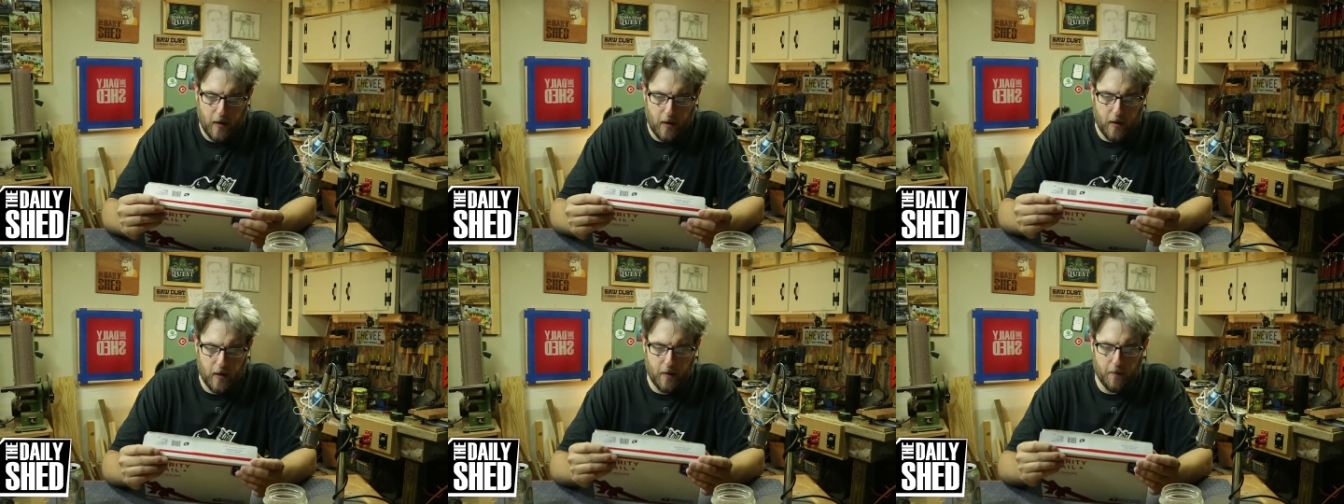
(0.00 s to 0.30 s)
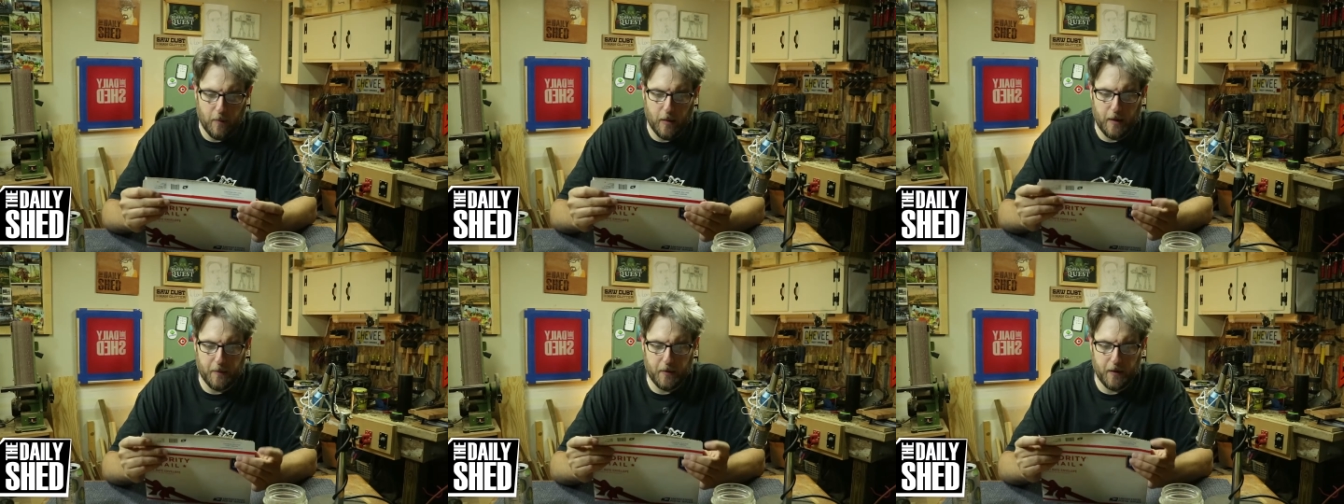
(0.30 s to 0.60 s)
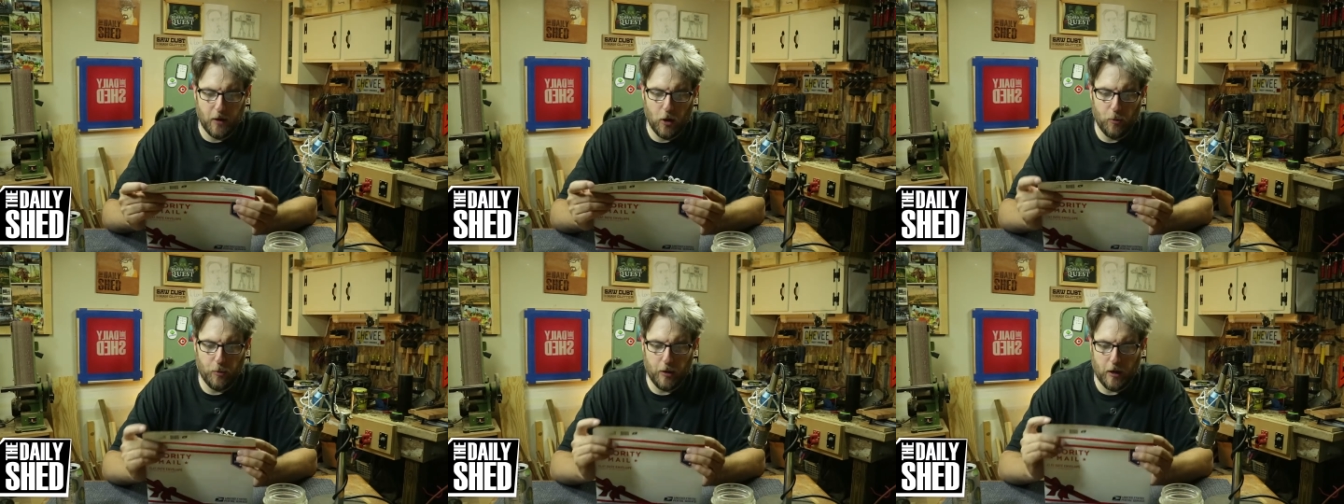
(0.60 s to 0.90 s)
um, but I'm
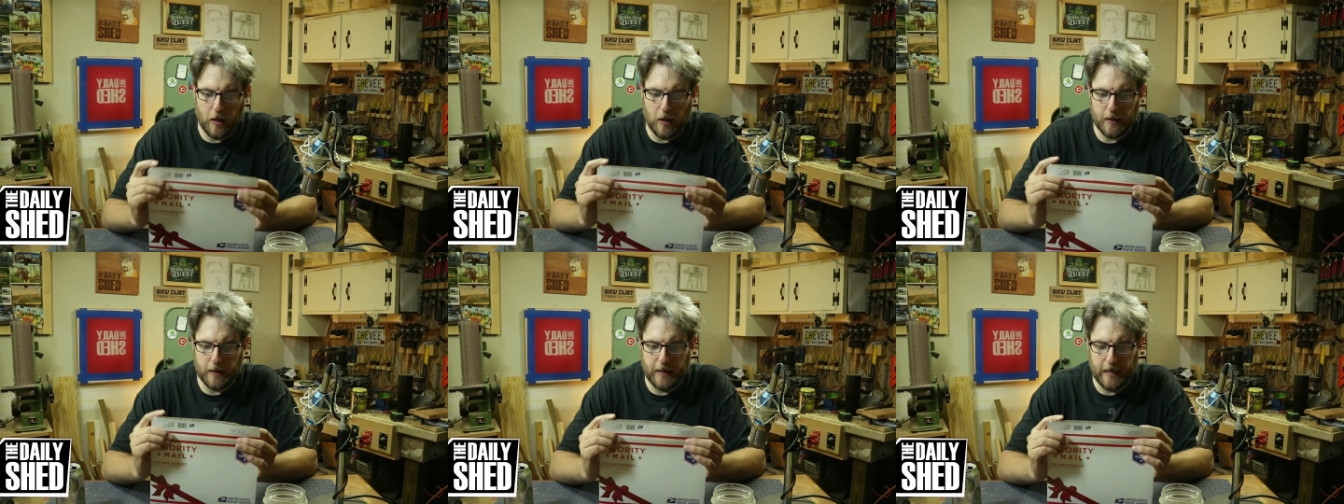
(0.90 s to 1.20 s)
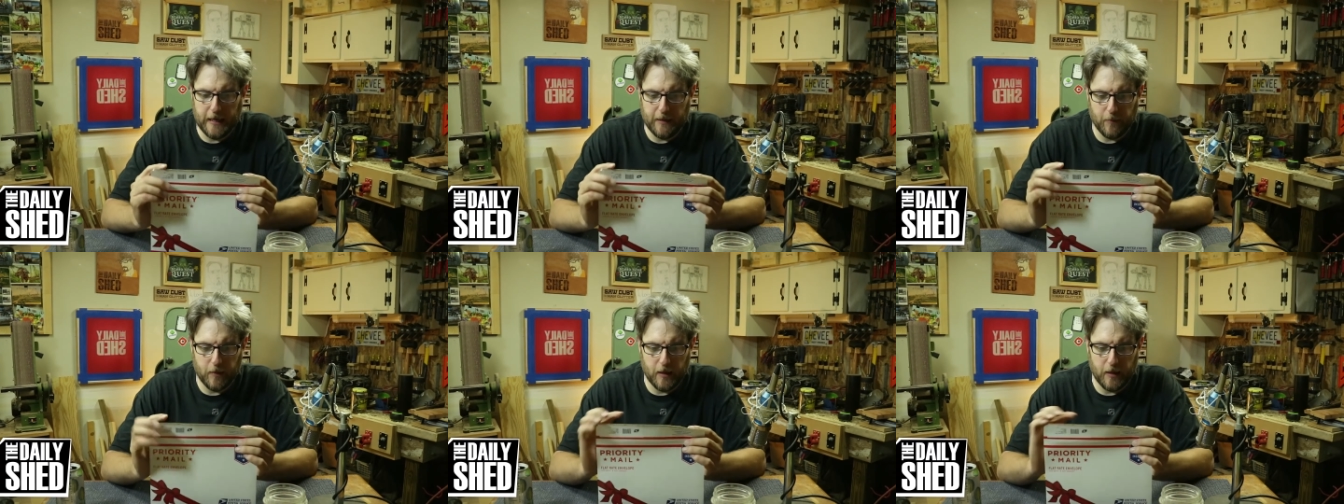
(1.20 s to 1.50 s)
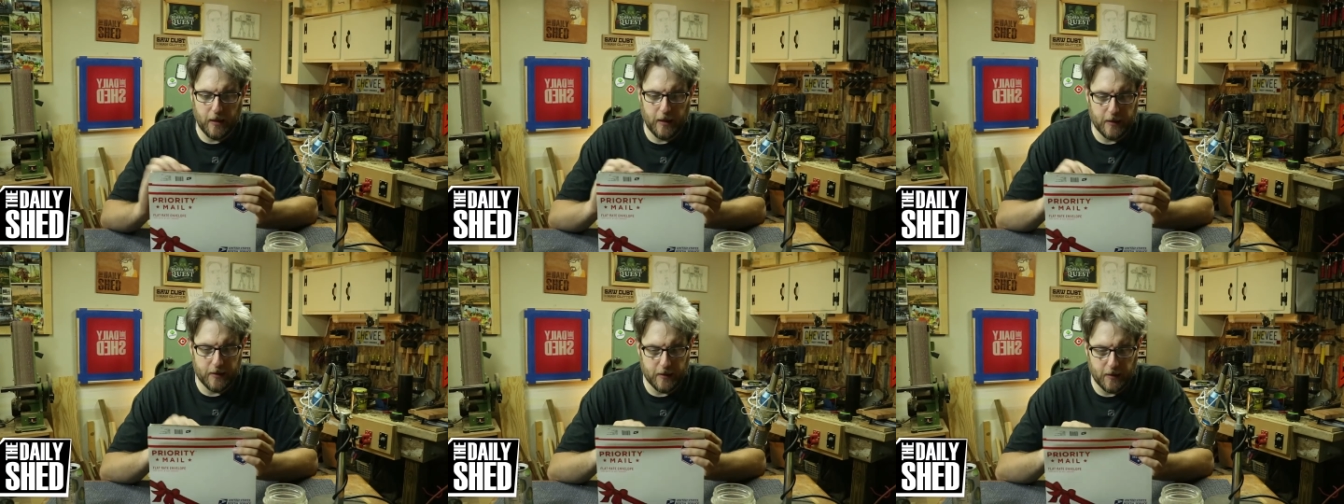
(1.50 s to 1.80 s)
going to open it on
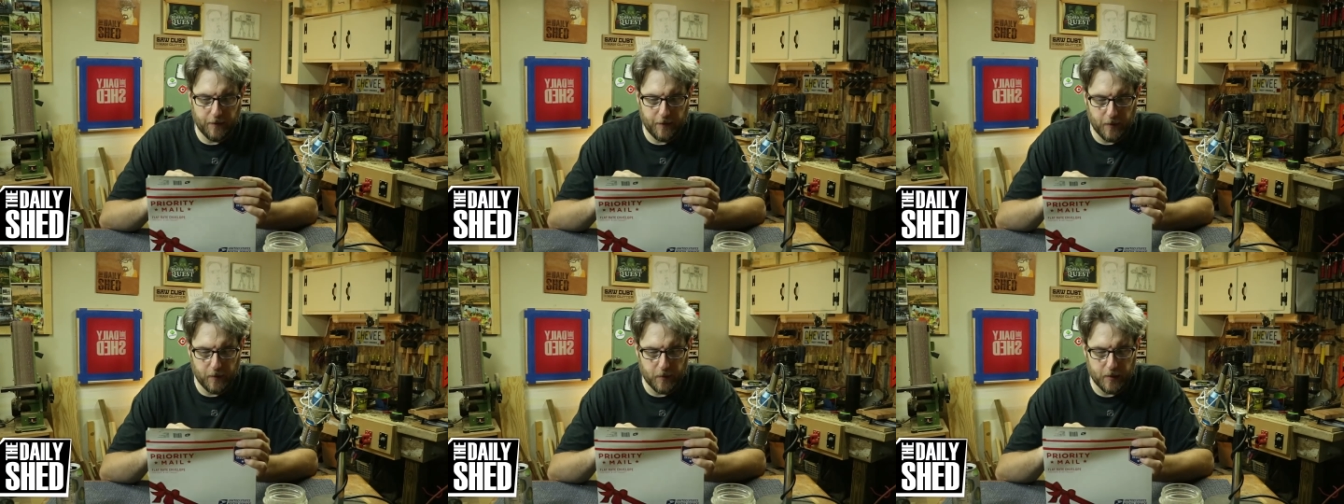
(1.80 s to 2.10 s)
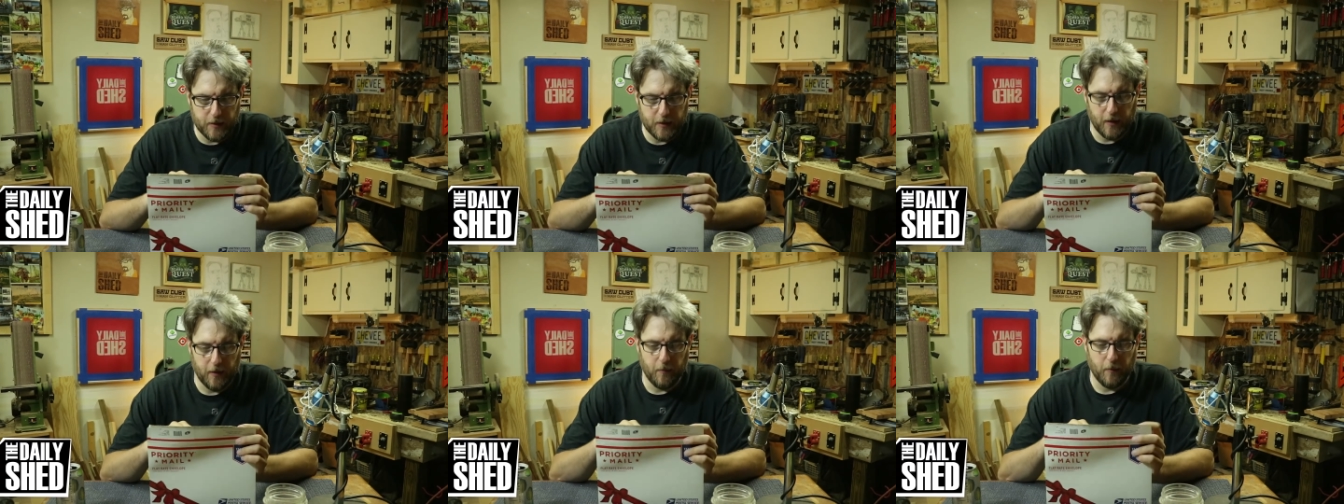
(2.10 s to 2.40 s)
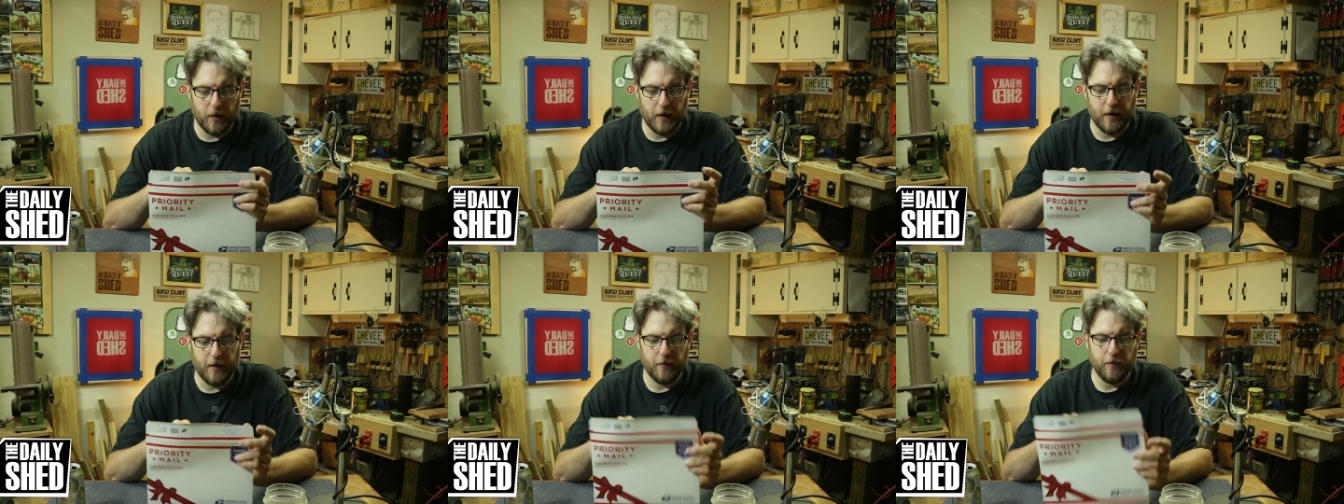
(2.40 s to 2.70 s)
camera as if it was sent
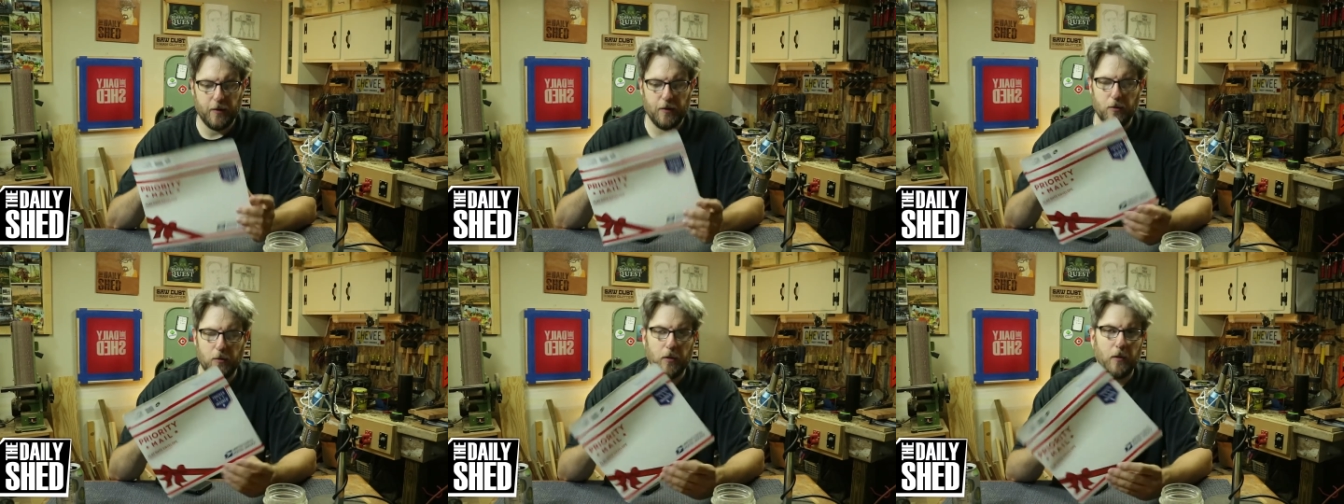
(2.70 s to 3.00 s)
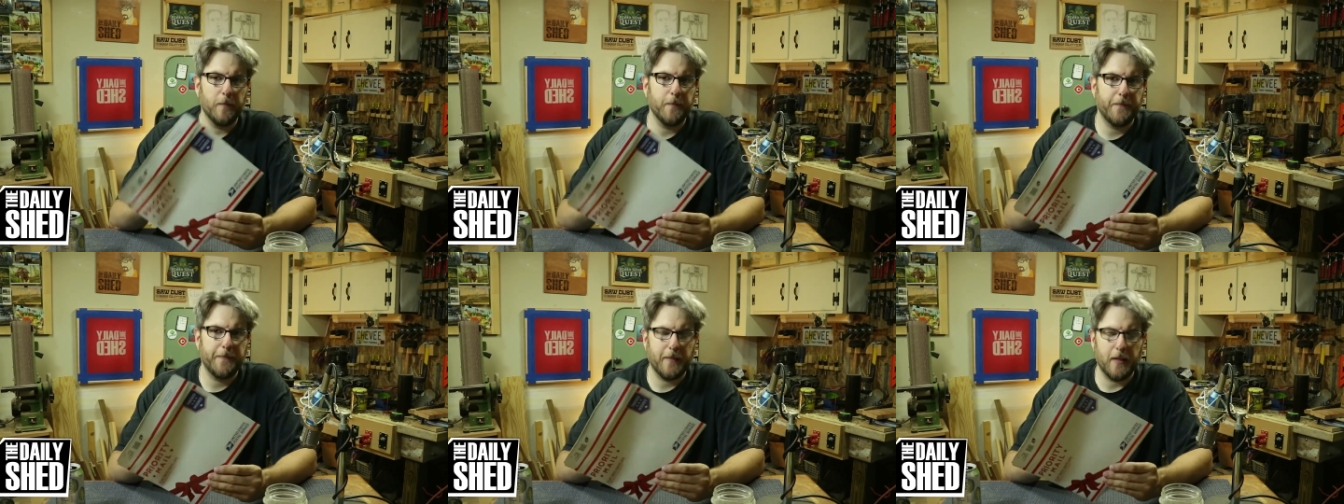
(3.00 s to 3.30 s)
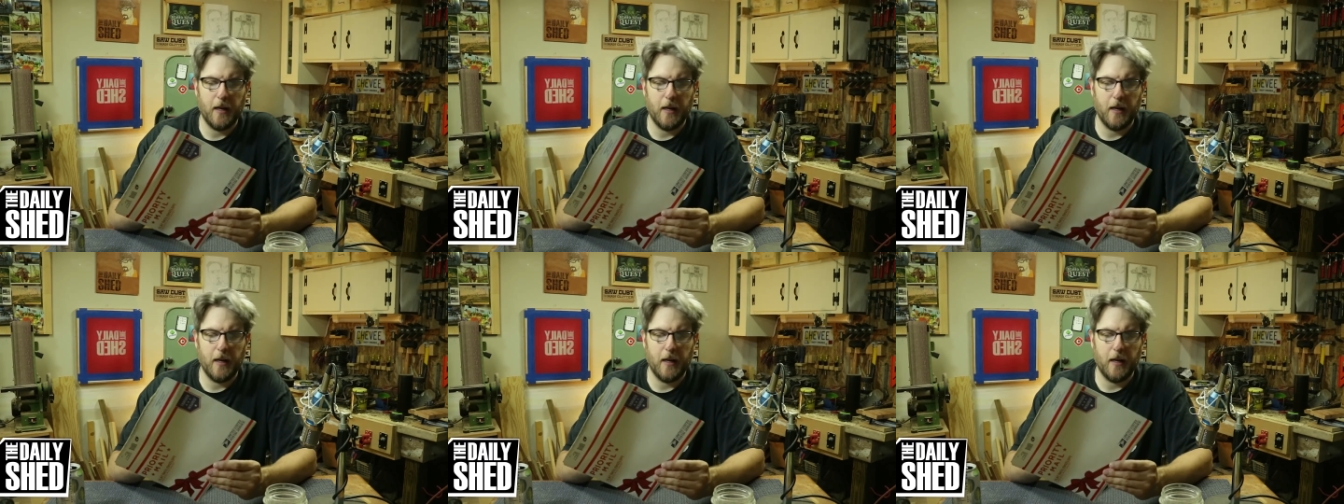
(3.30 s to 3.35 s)
by a viewer.